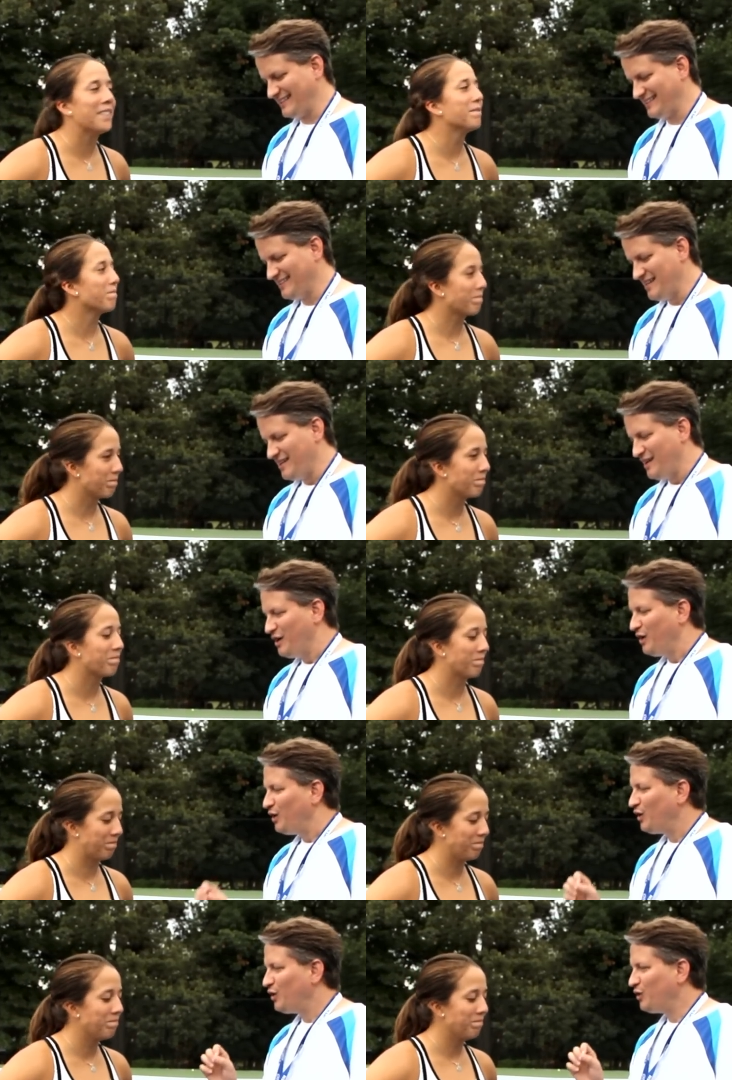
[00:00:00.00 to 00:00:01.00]
Speaker 1: Yep.
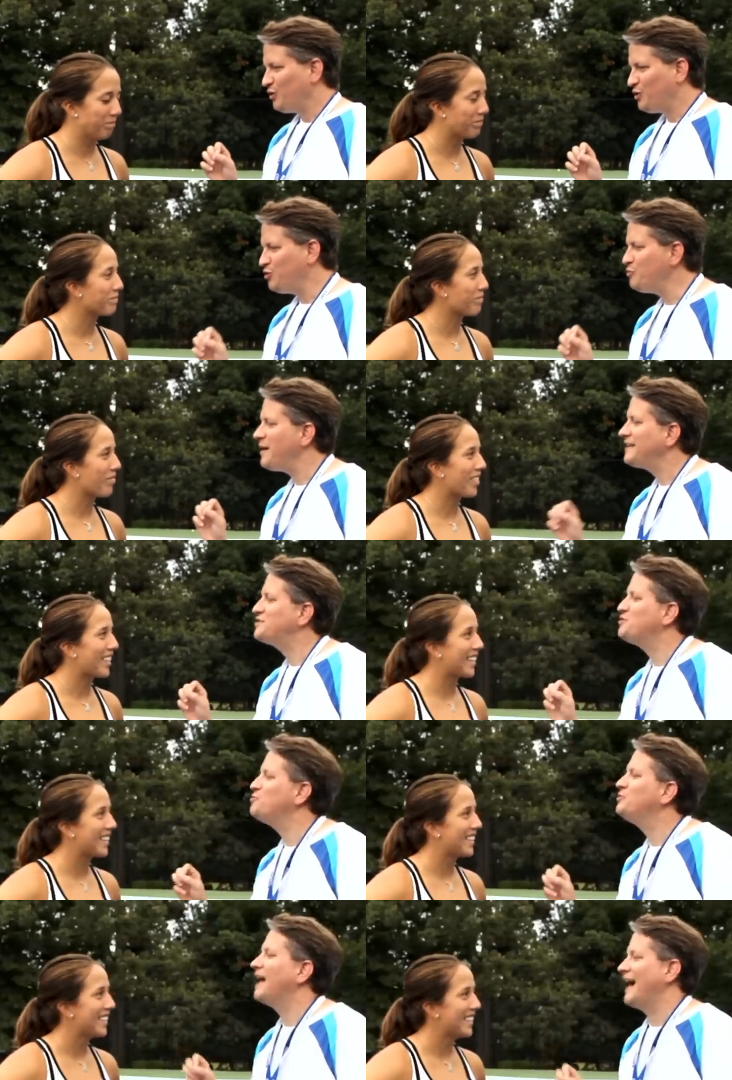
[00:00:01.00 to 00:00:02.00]
Speaker 2: Who makes
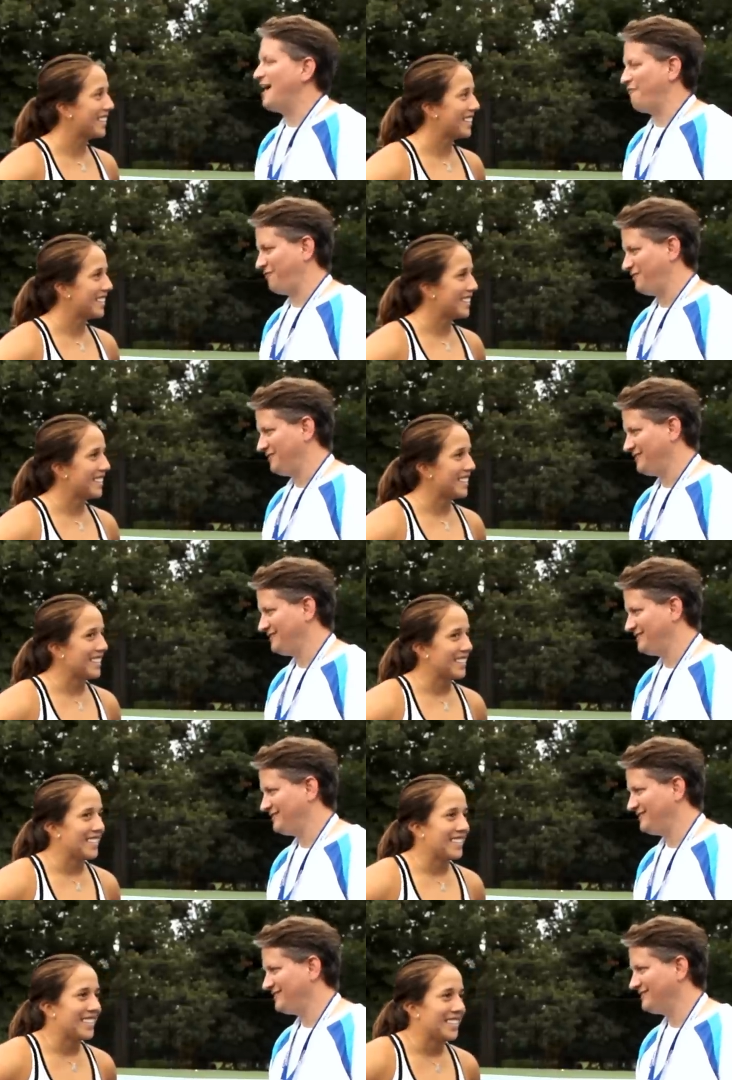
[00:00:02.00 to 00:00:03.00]
you laugh?
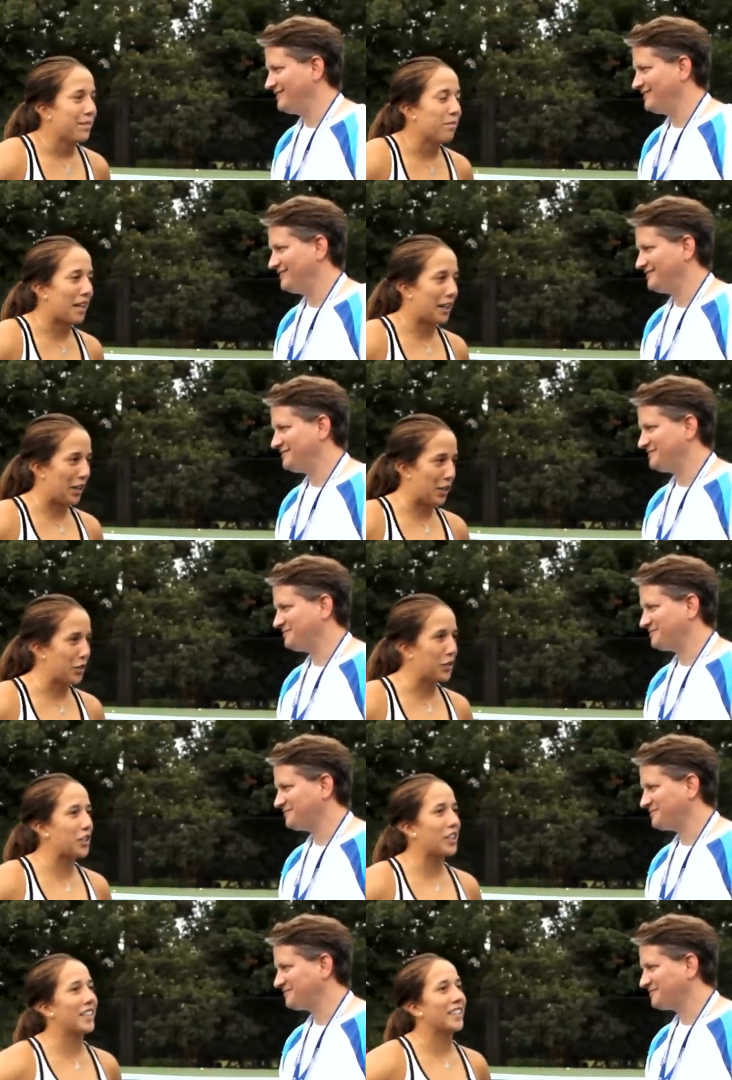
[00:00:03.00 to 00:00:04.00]
Speaker 1: My
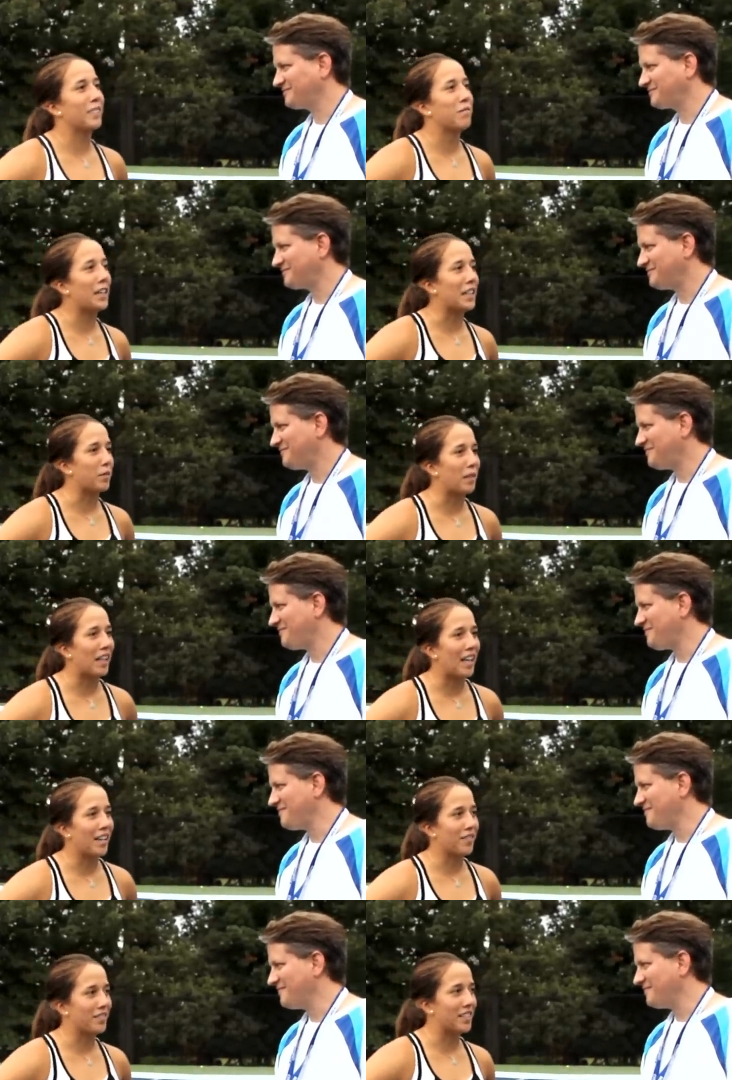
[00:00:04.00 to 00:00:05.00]
coach makes me
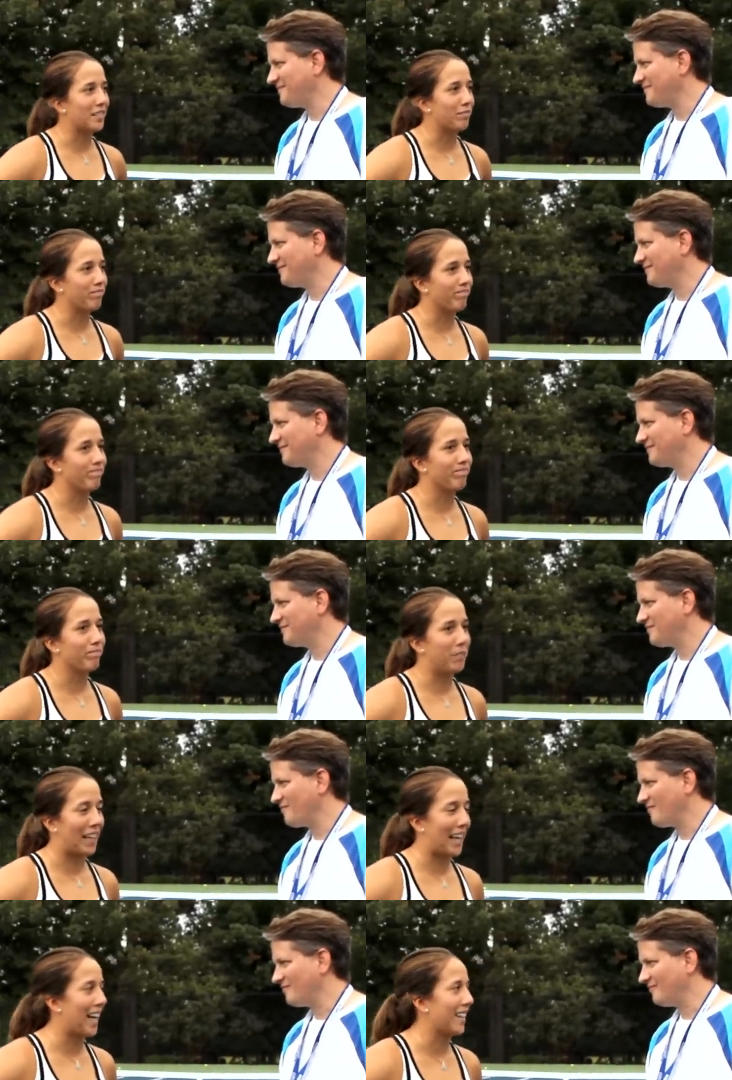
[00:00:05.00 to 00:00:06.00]
laugh.
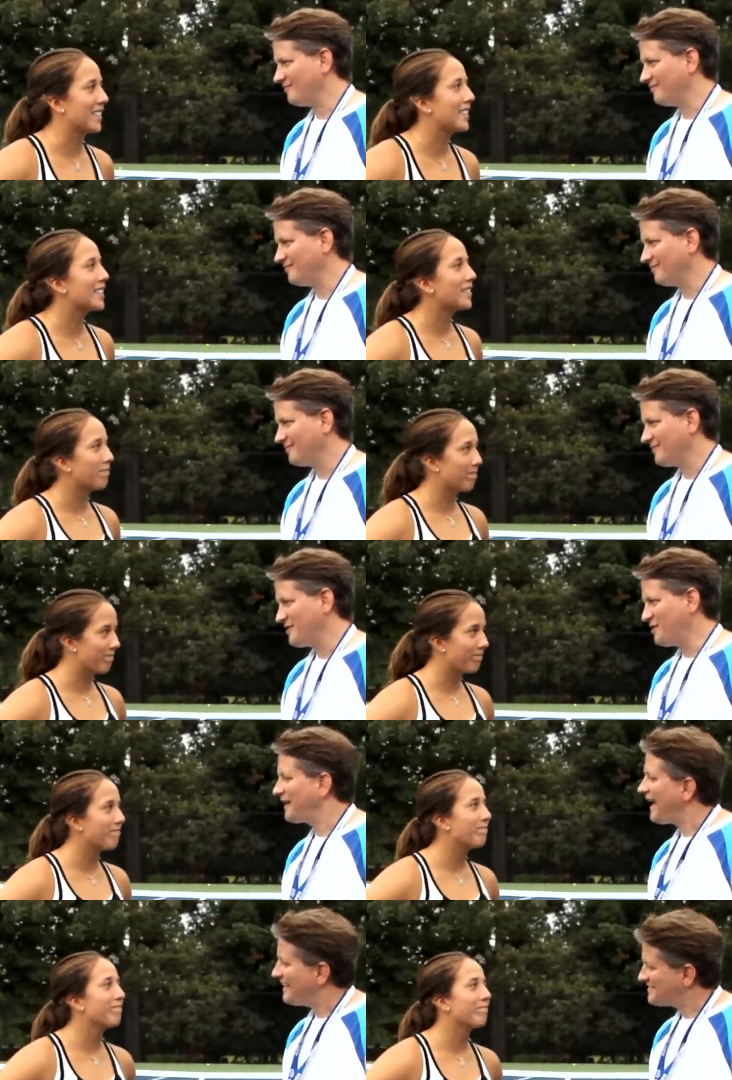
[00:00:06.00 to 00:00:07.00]
my cats.
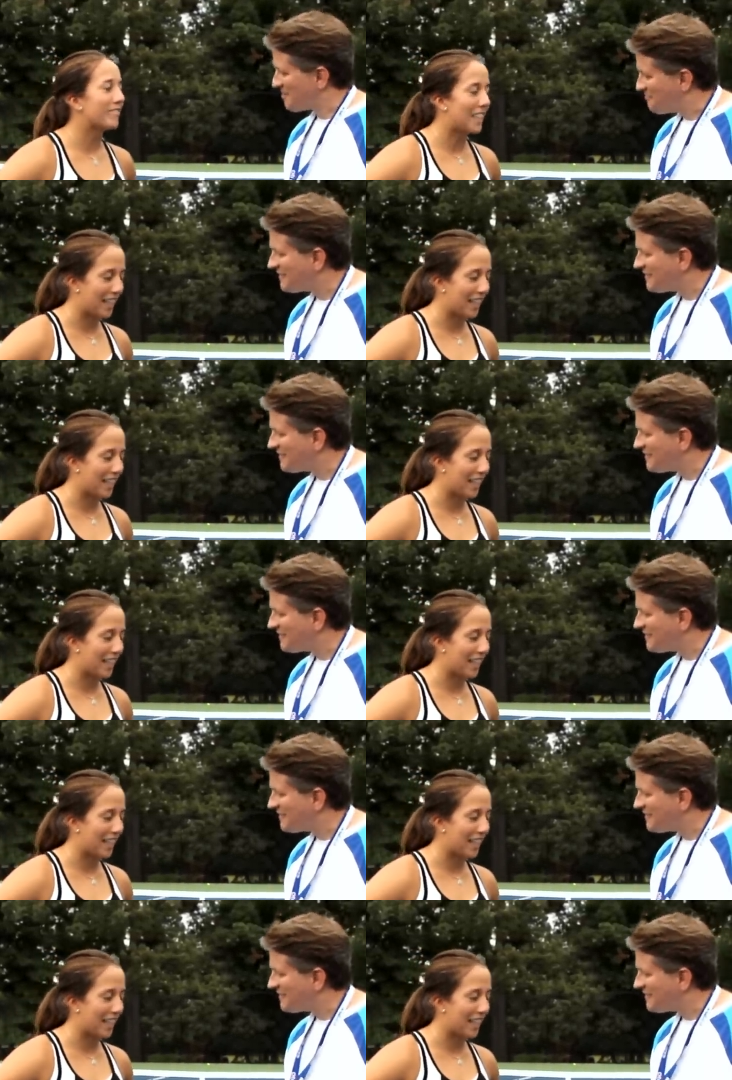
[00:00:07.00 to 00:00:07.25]
Speaker 2: Your cats? How